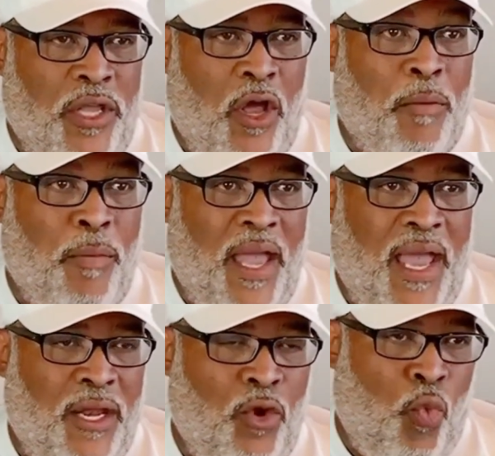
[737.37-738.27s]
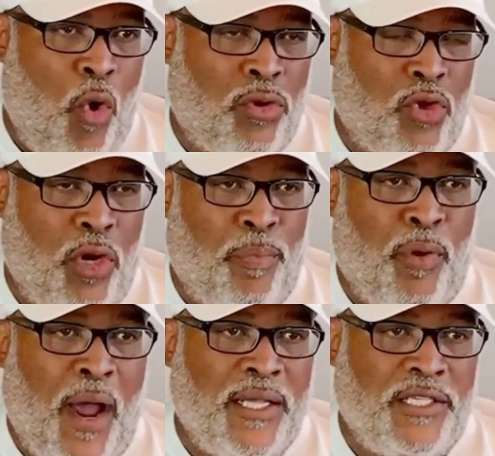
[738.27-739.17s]
a young man who worked on
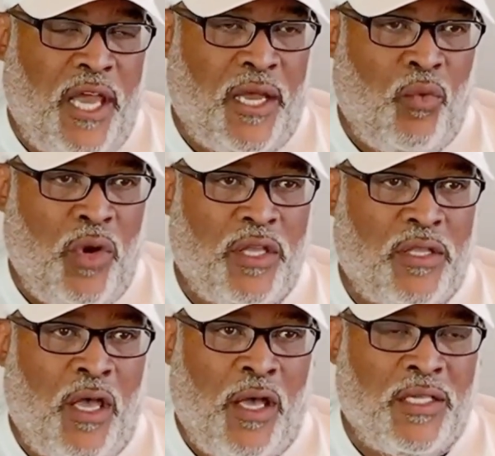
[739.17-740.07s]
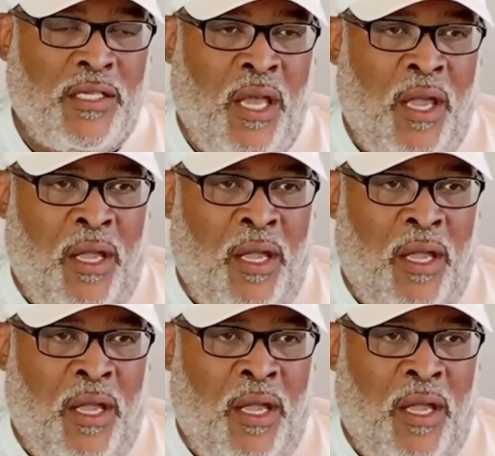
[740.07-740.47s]
a project with us.